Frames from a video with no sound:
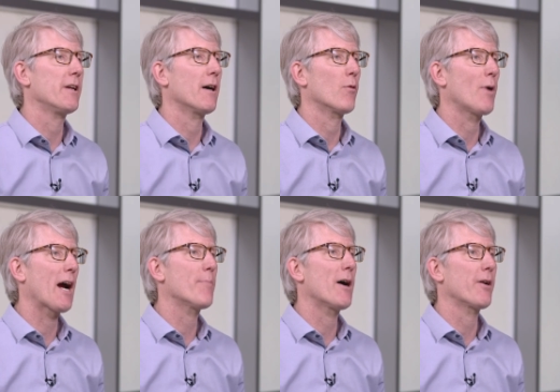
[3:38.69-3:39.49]
the uh,
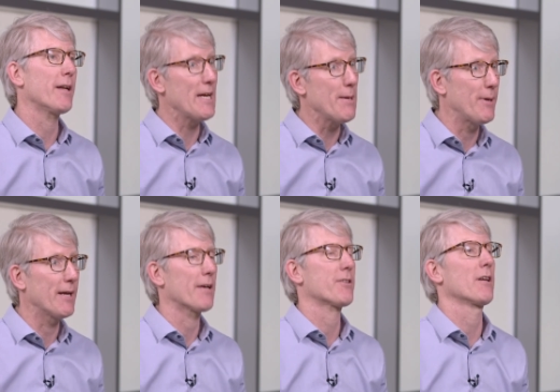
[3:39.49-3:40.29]
rack-mounted
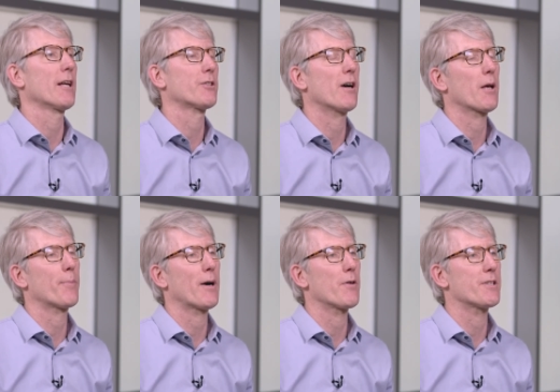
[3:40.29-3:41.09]
EPS
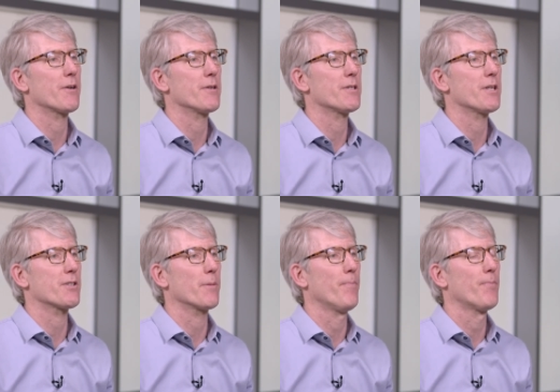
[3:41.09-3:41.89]
electronic power steering
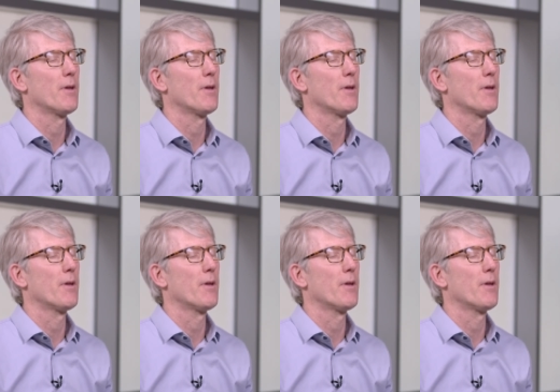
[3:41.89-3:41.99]
system.